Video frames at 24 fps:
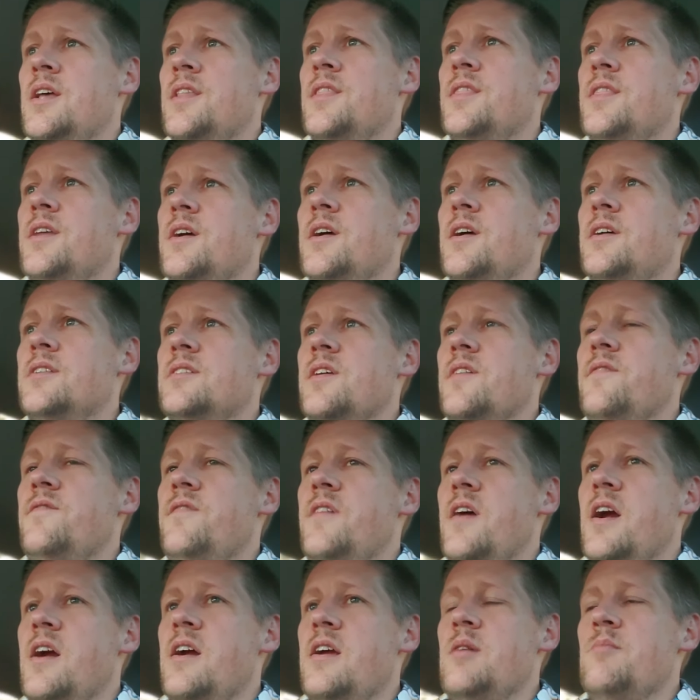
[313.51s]
there is a
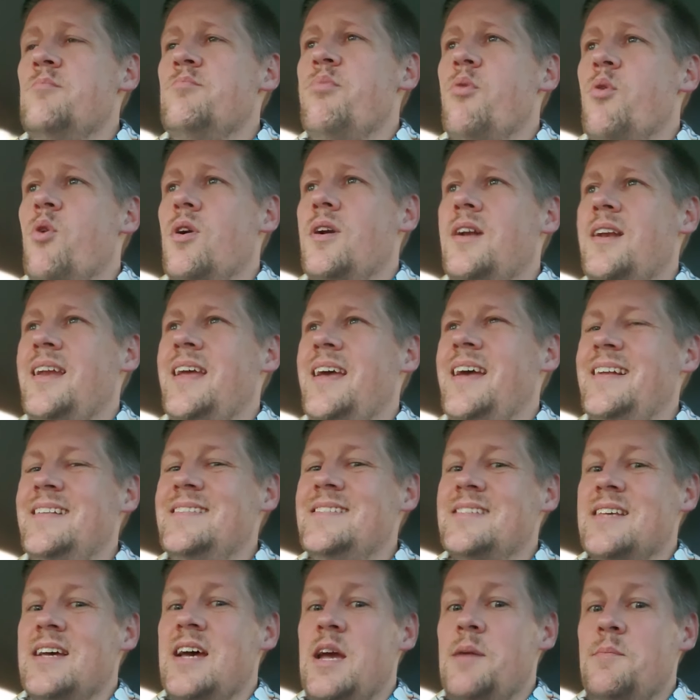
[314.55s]
very important
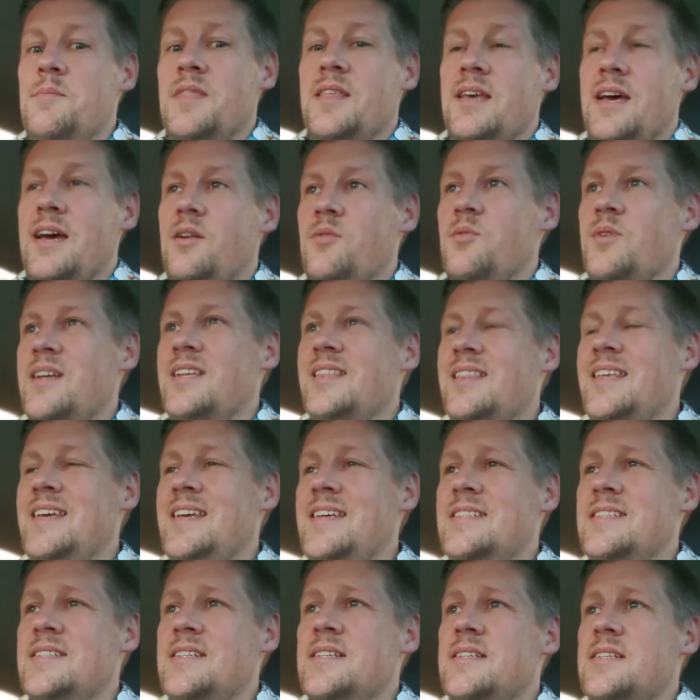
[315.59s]
enzyme that
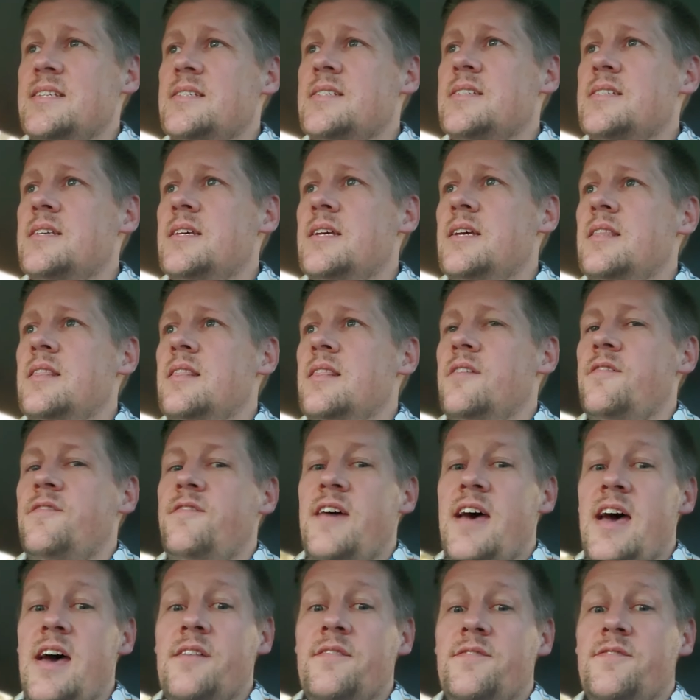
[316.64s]
releases the
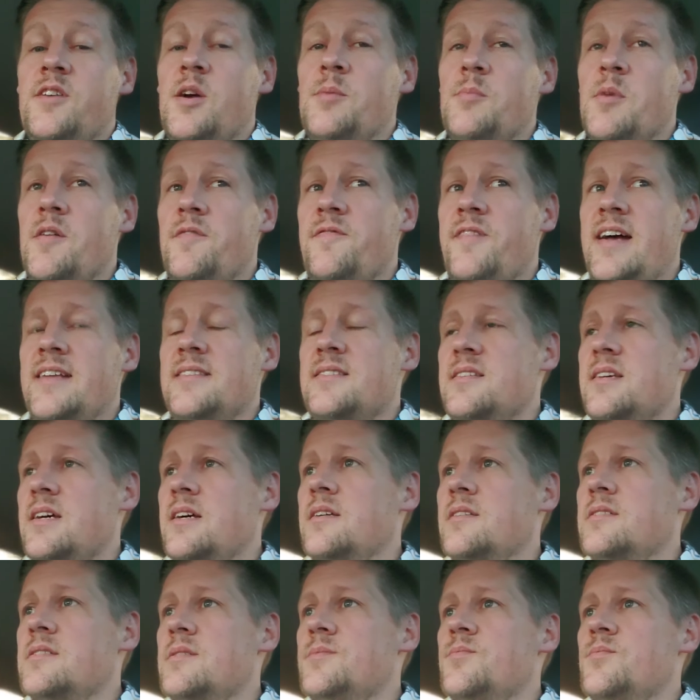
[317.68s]
fat from our fat
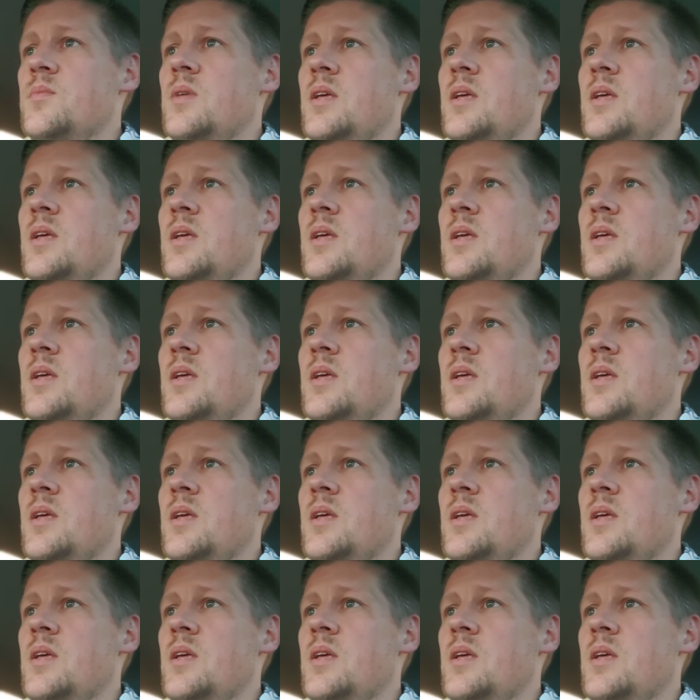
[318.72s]
cells.